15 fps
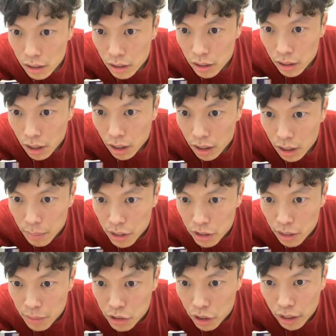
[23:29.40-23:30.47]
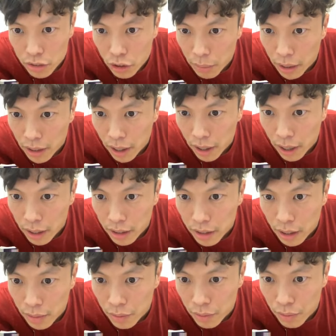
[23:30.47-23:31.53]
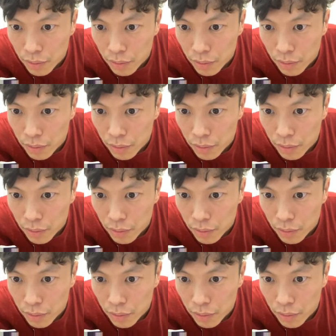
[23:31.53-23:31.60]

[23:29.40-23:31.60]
Yeah. Let me check. Sorry about that. I cannot.